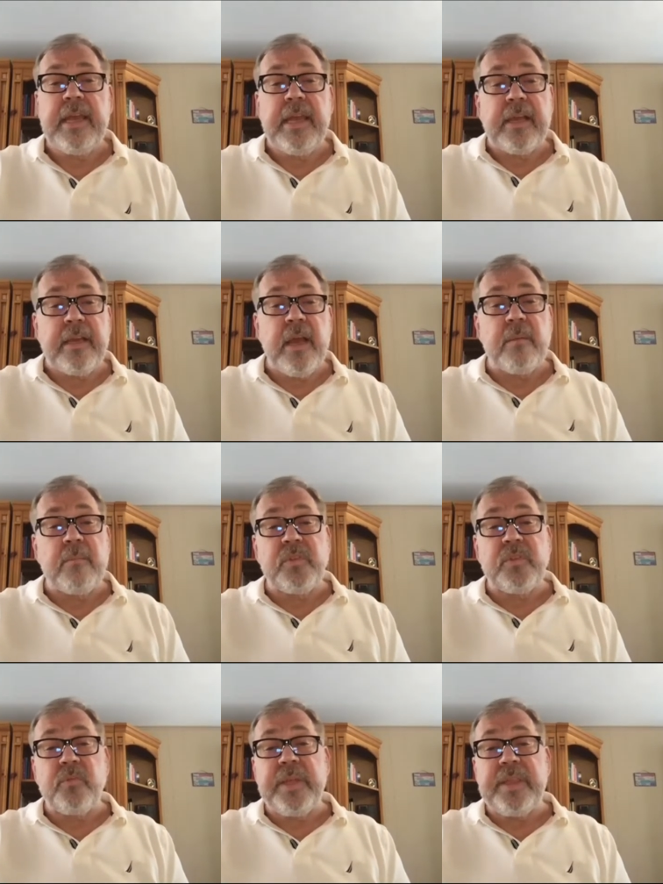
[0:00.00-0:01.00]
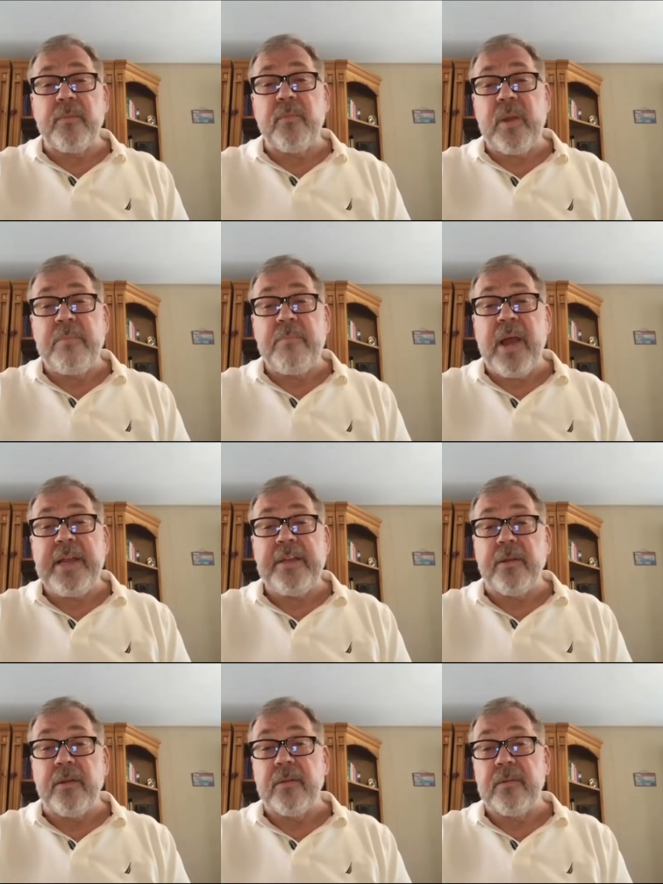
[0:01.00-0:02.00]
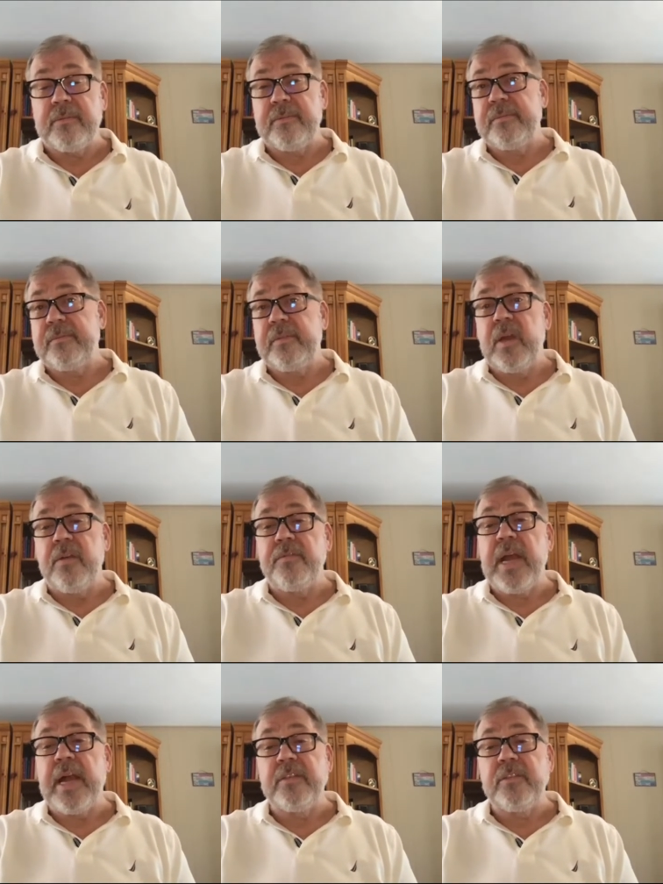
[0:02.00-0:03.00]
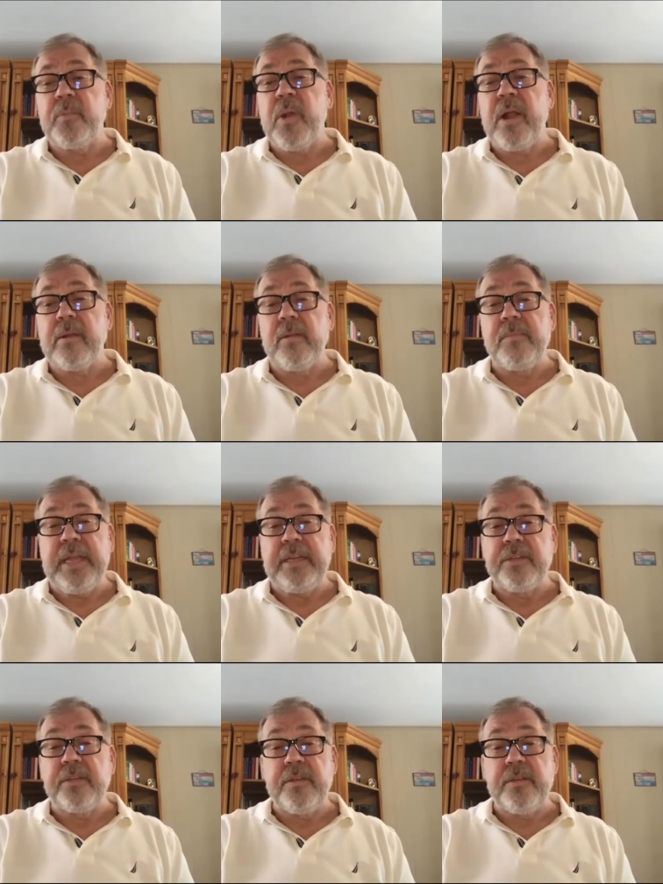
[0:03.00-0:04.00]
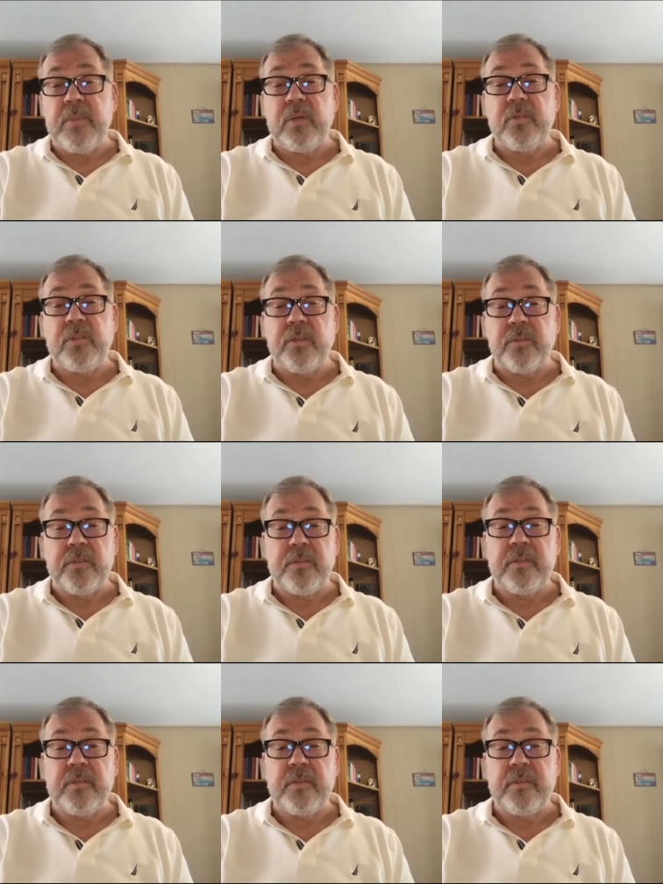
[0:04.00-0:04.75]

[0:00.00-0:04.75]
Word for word: comes with the reminder of God's proclamation to Moses.